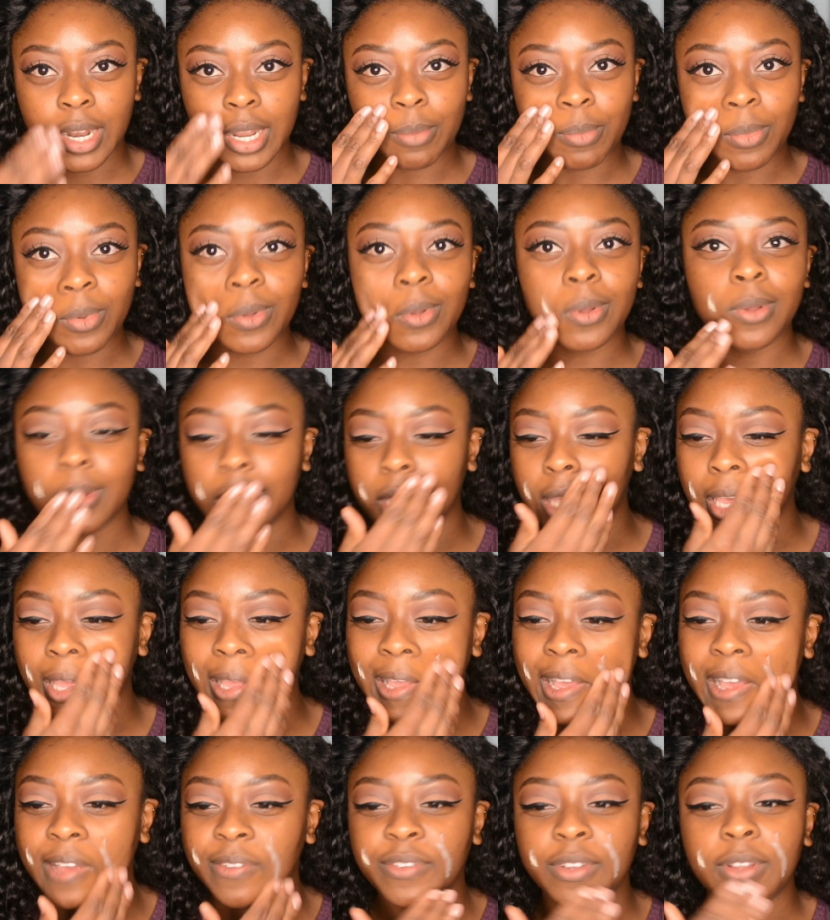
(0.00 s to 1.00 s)
I am using
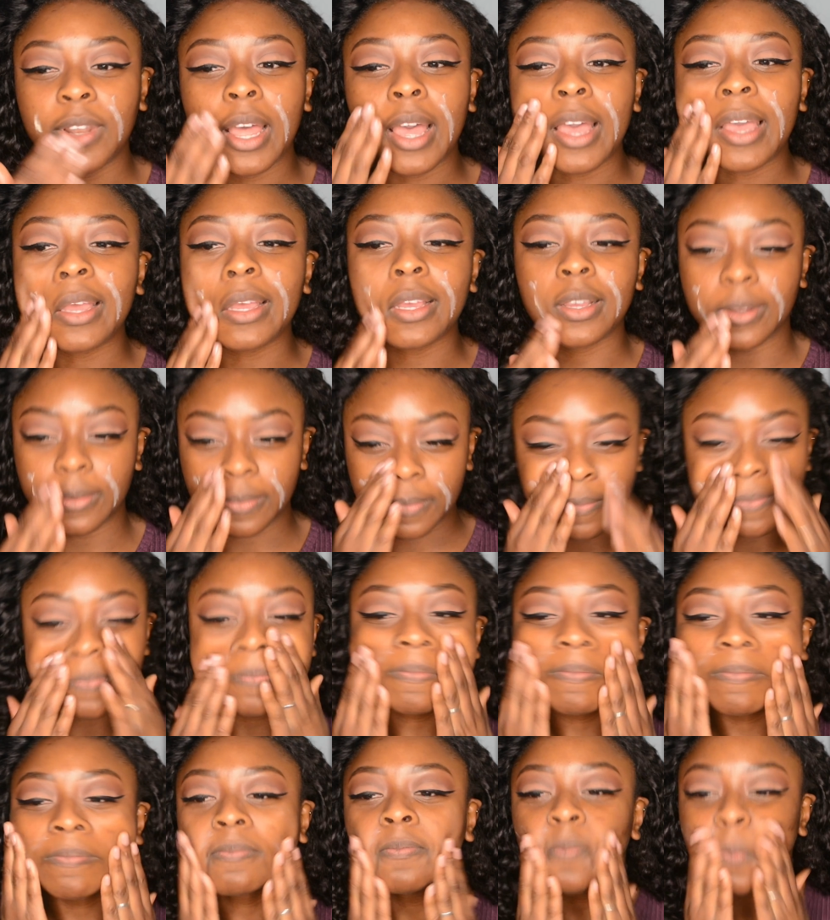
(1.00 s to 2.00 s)
this little
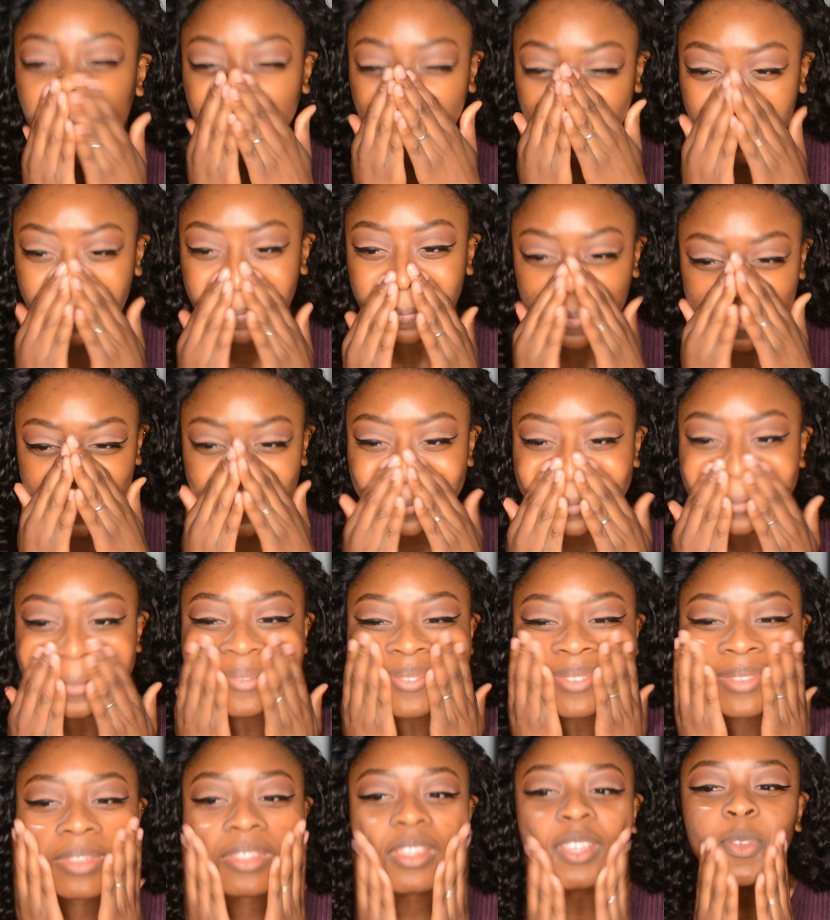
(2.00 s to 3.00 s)
Smashbox Photo Finish
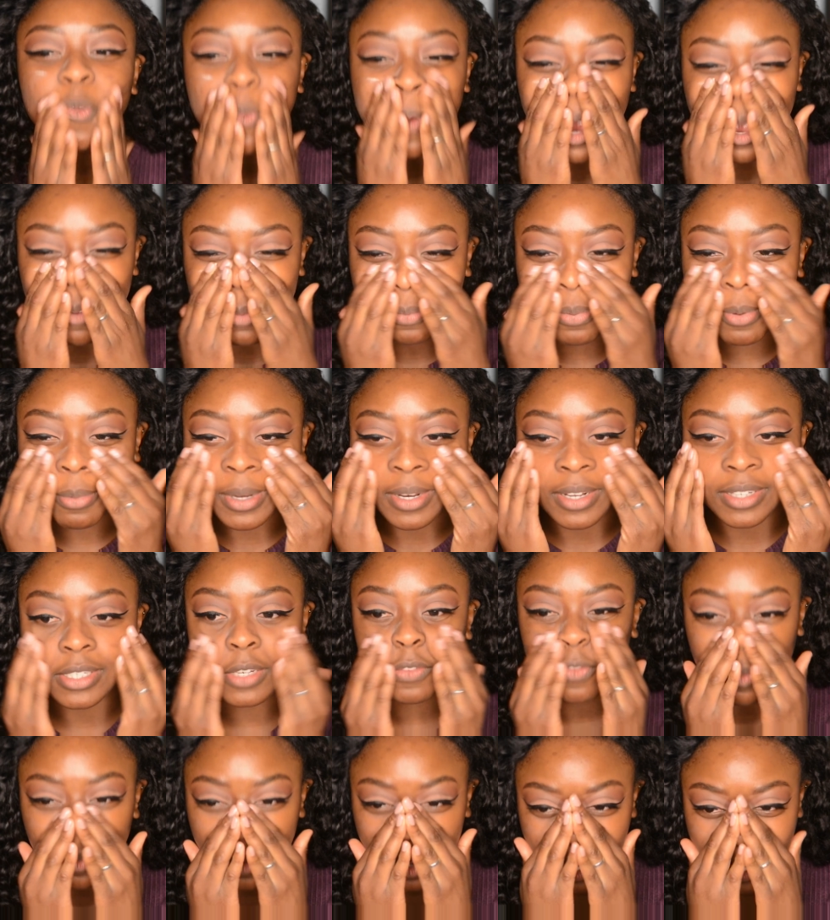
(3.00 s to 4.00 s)
Primer. It's a
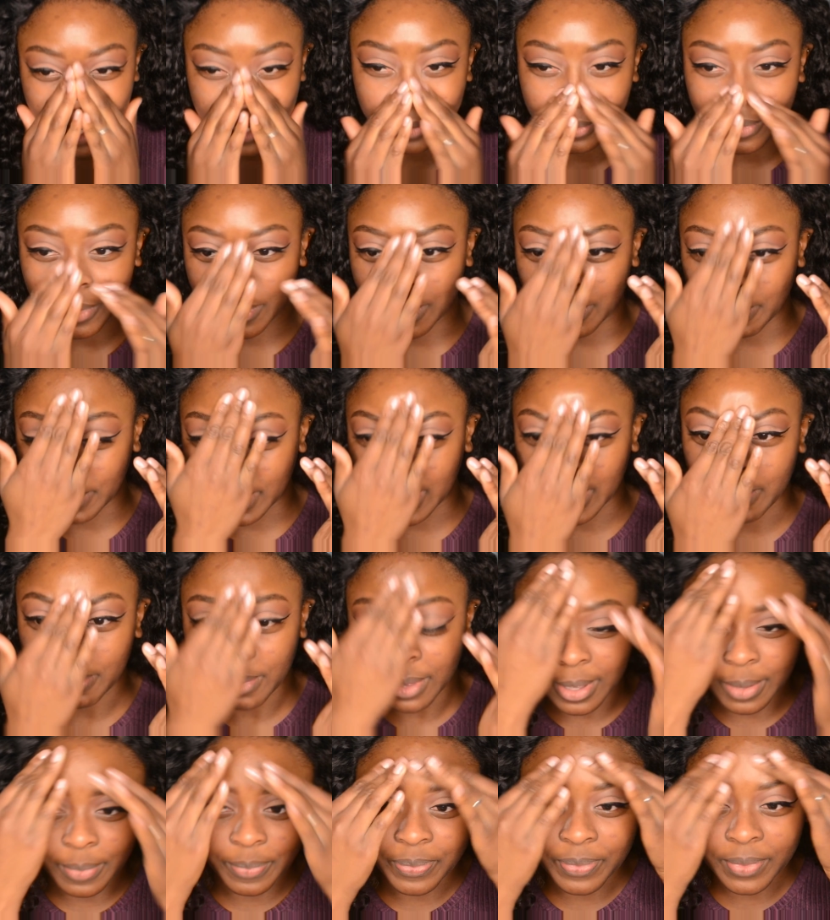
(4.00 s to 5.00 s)
pore perfecting
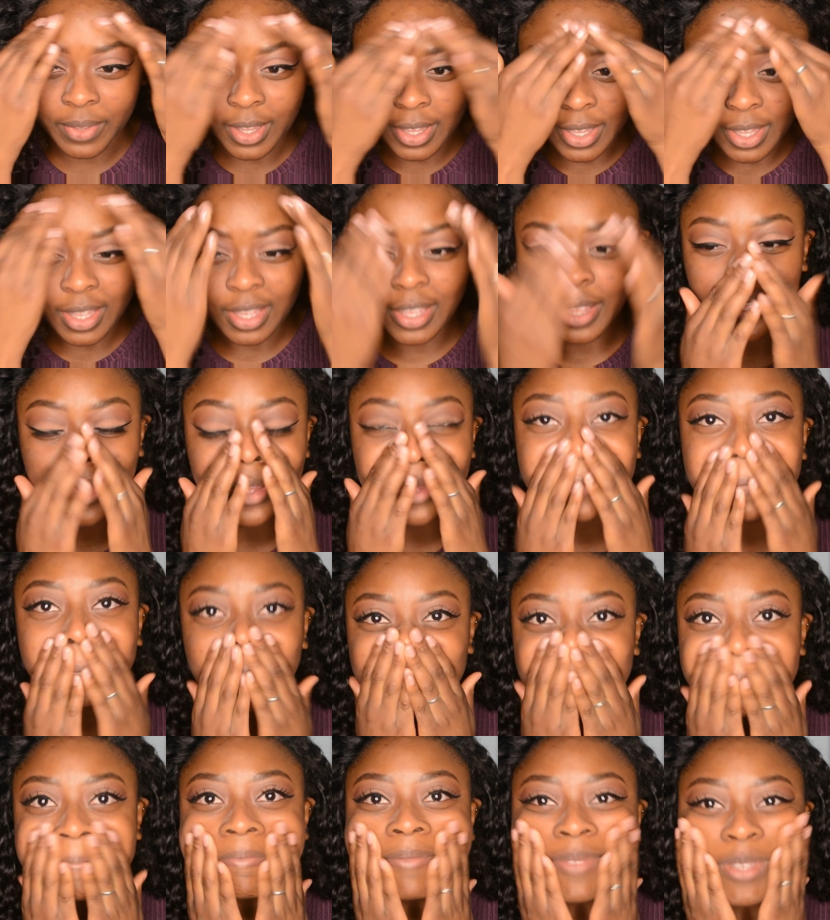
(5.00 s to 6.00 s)
primer
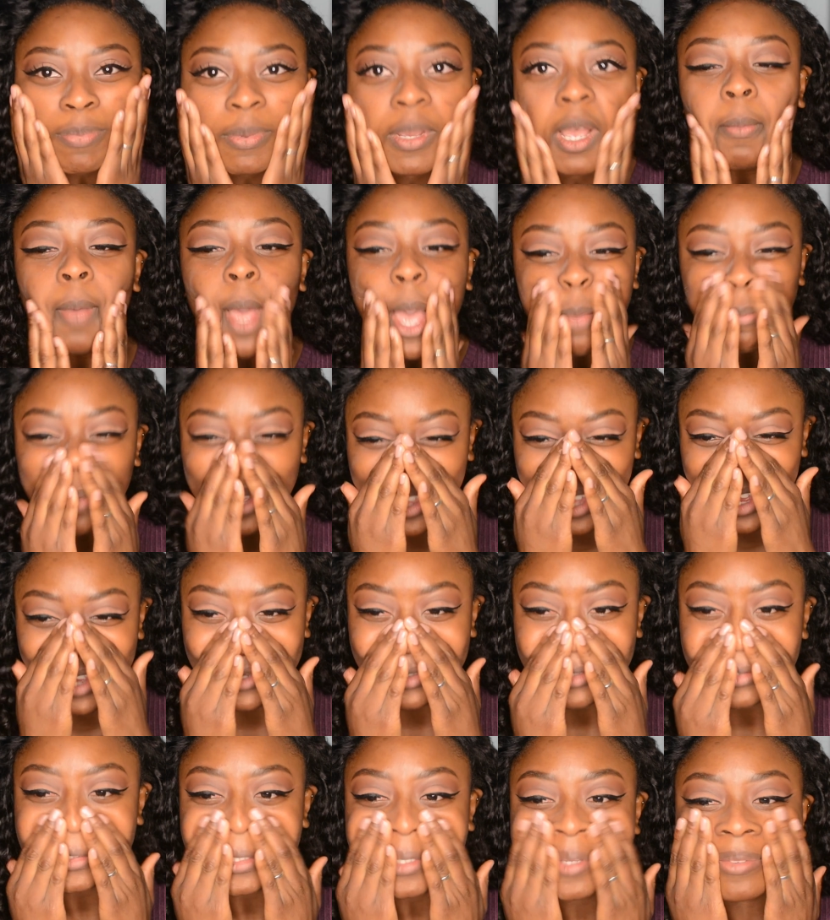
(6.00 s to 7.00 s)
and it's pretty
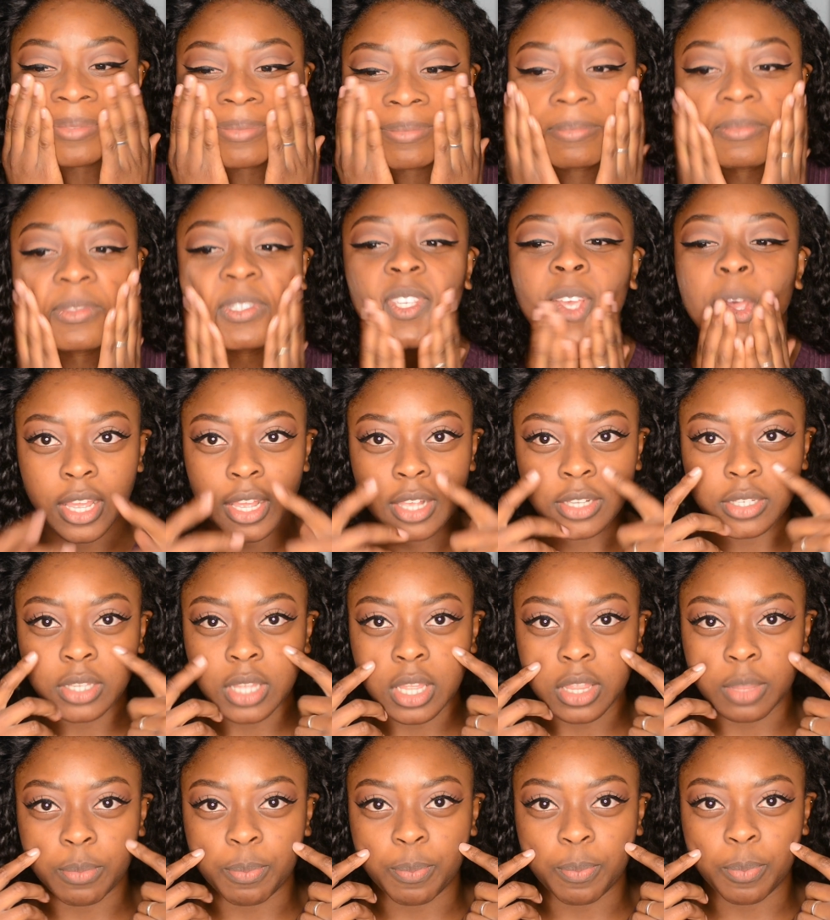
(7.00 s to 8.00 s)
good, so that
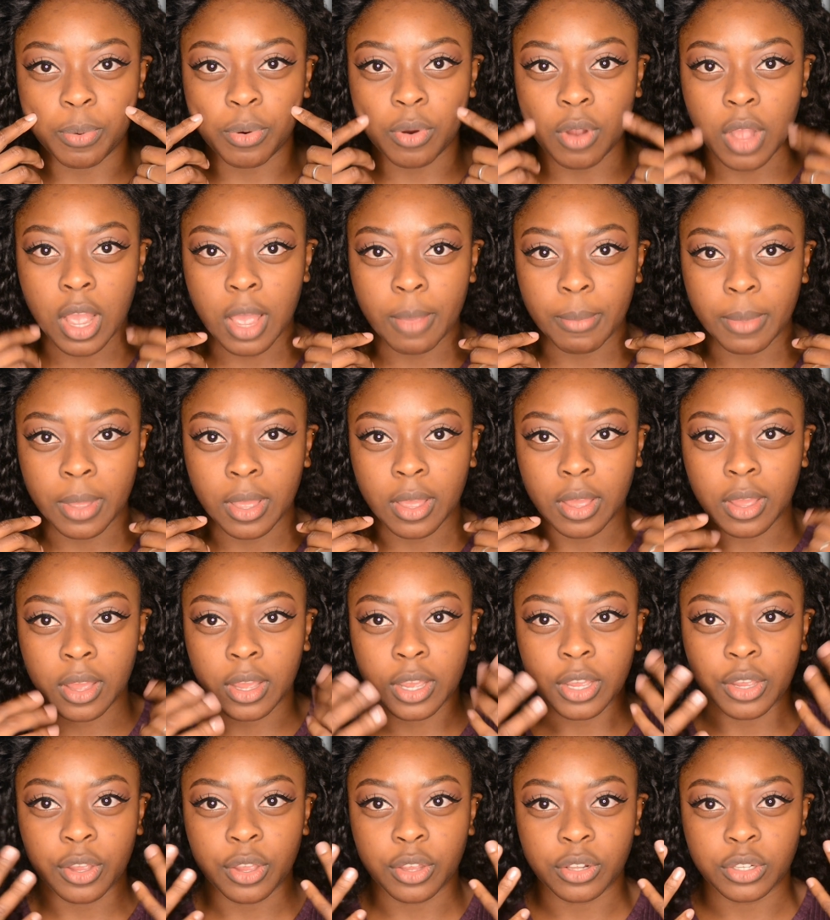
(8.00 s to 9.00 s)
the primer
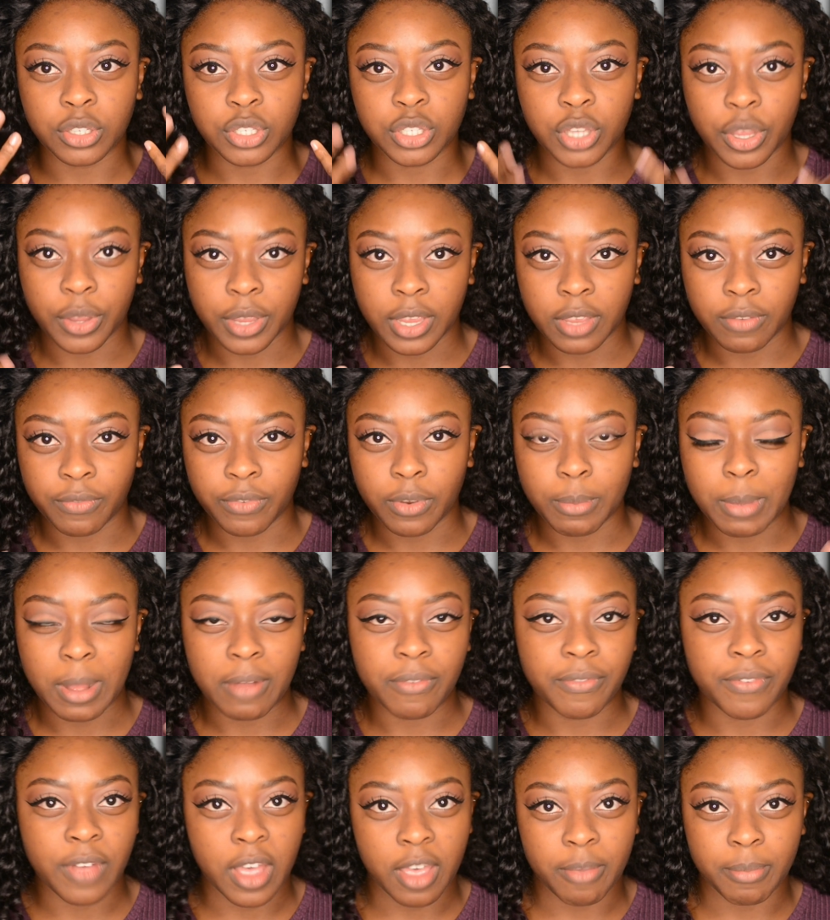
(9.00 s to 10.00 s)
can soak in for about
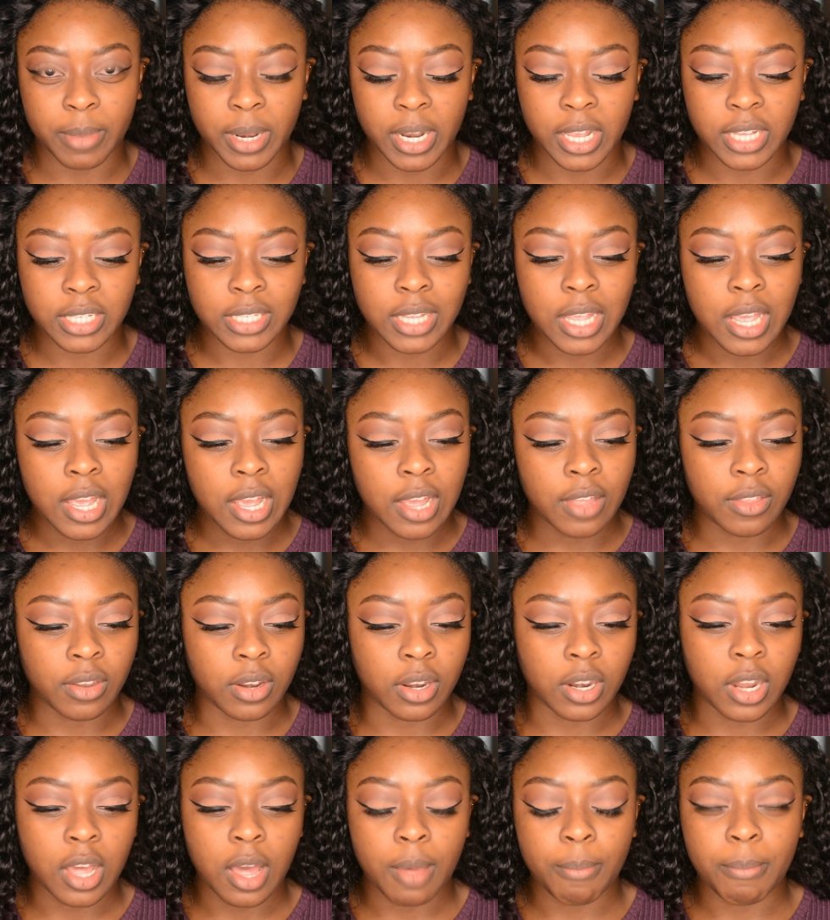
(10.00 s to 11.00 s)
5 minutes, and I'm
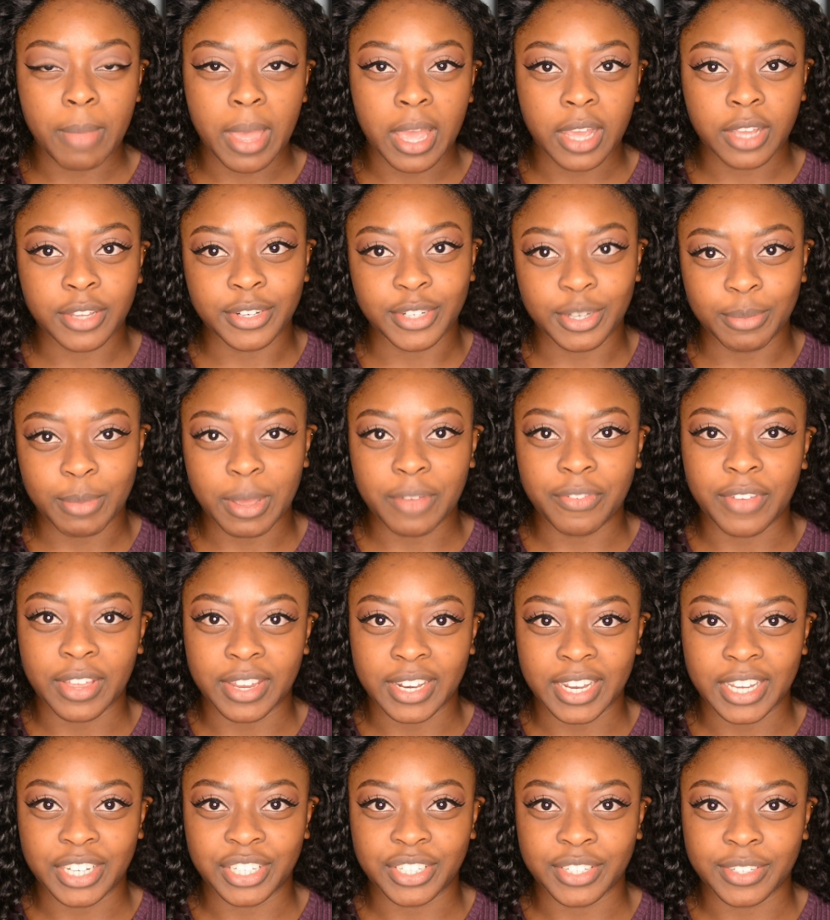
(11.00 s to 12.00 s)
going to come back and do my
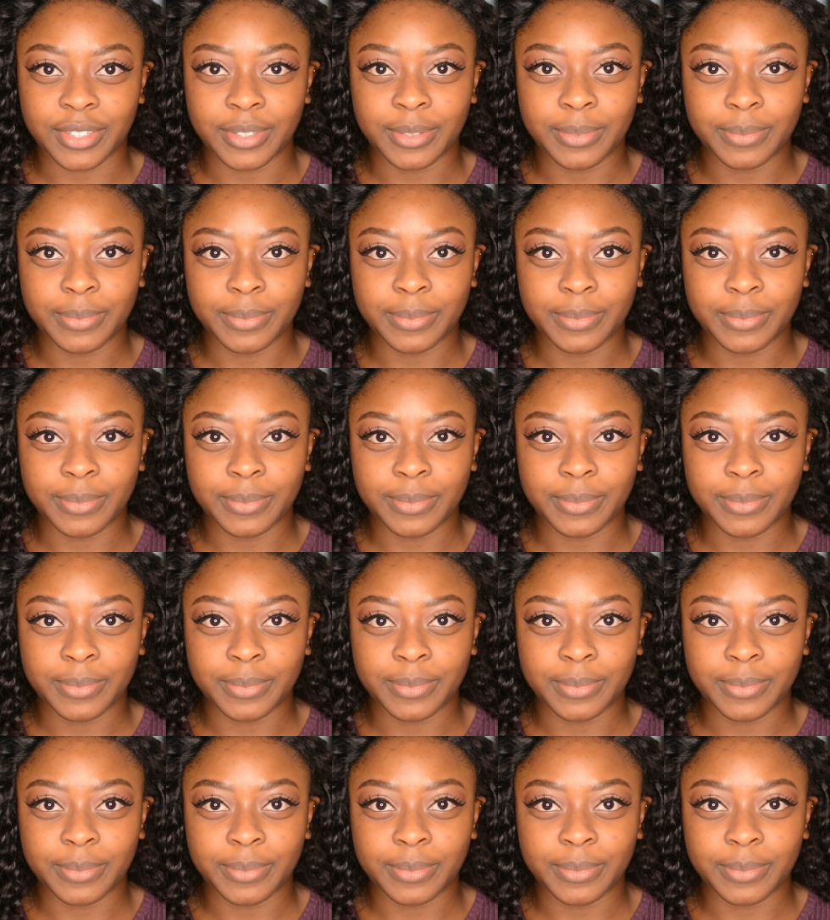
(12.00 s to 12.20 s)
foundation.